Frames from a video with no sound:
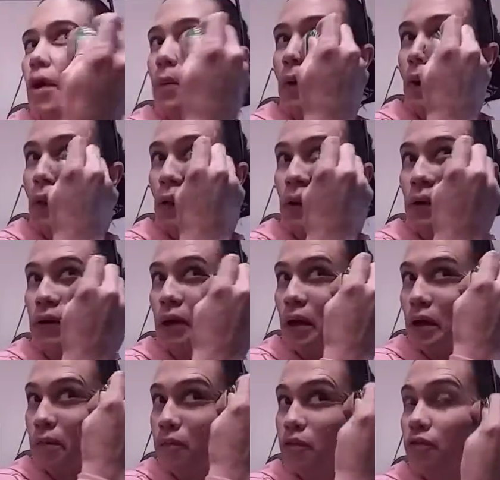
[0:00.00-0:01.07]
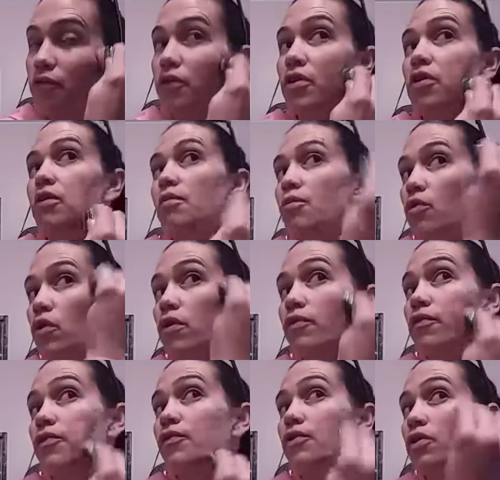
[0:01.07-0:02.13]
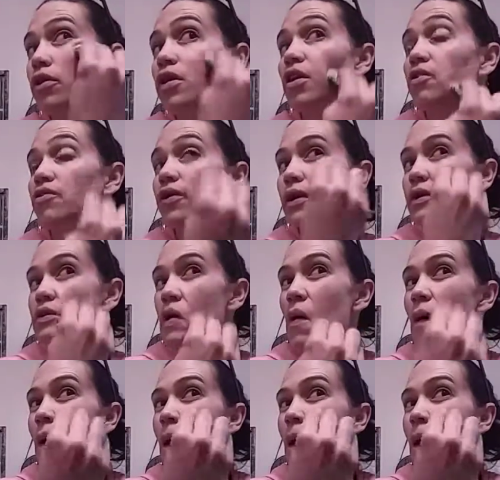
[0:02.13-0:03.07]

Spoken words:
to learn I prefer more of a full coverage.